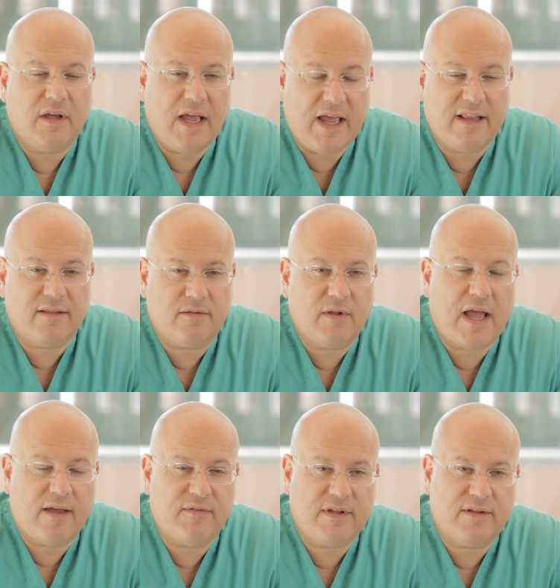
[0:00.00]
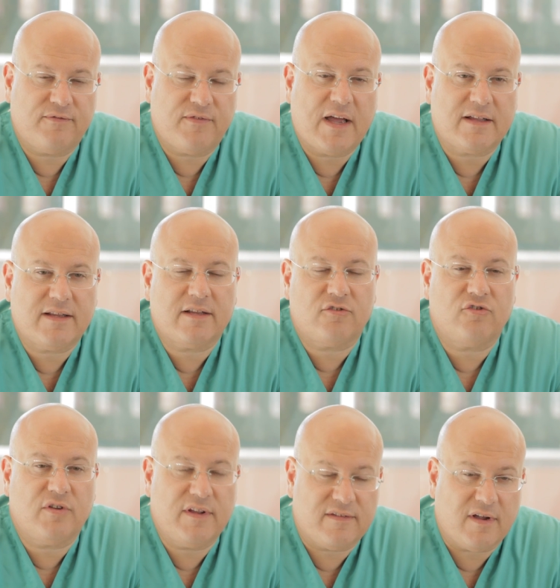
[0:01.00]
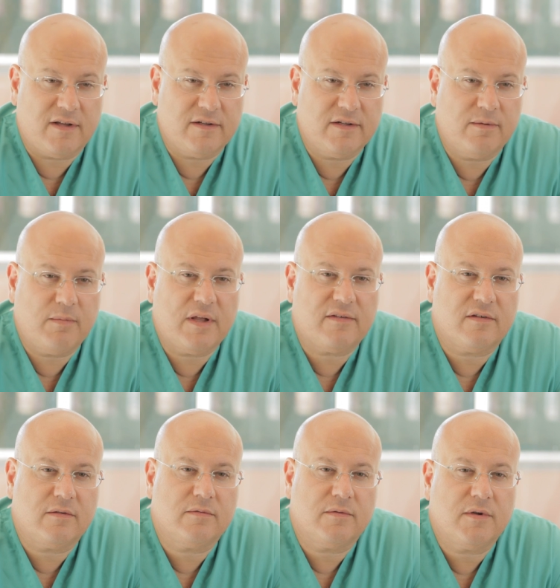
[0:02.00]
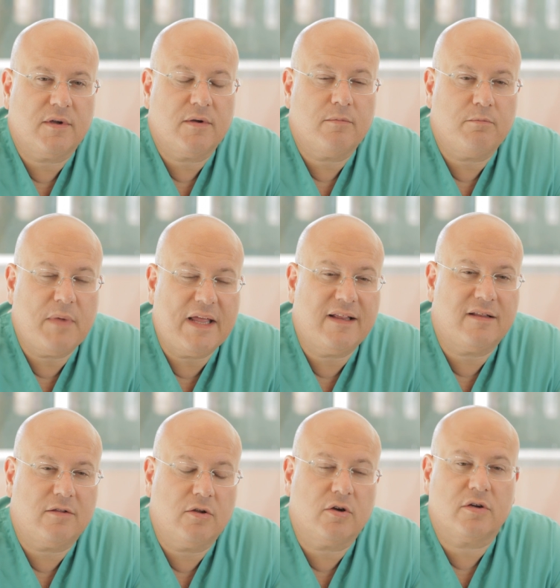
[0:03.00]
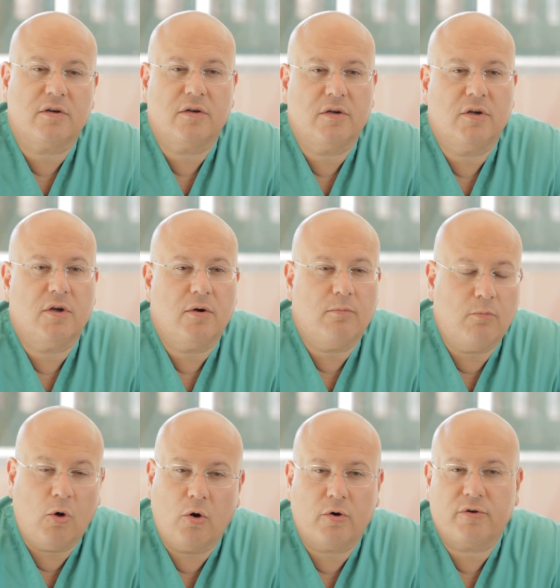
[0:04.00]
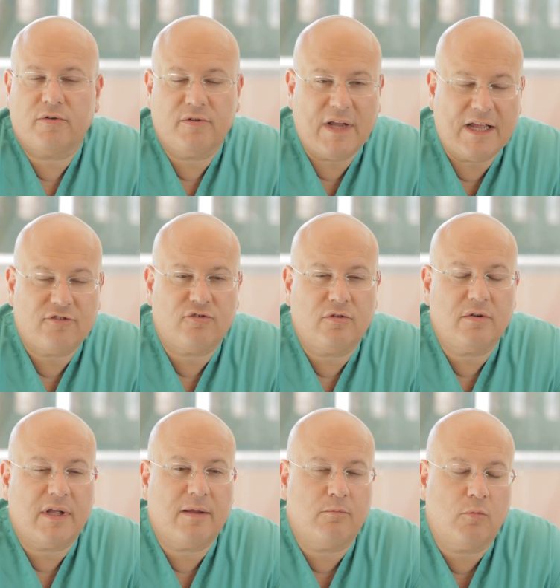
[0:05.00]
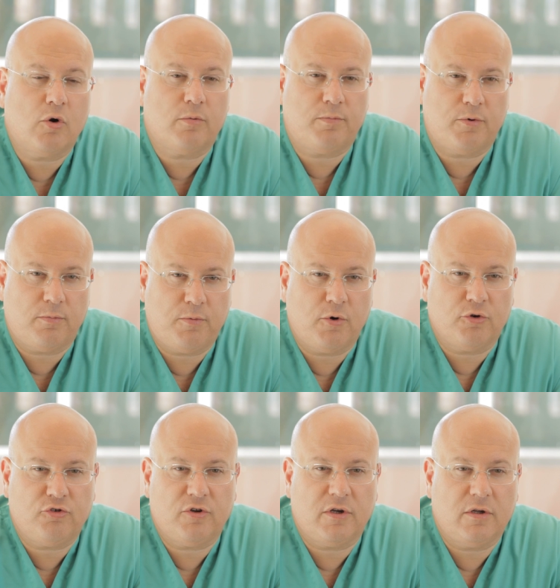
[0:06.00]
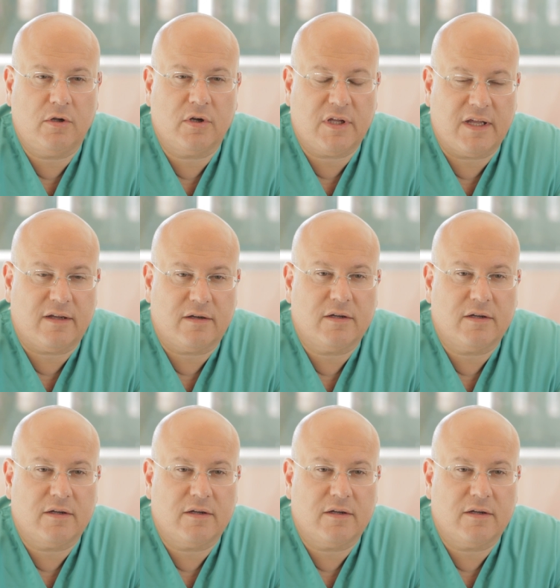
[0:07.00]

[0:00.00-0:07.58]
and having the fact that it's under the muscle made it look more natural and more proportional looking.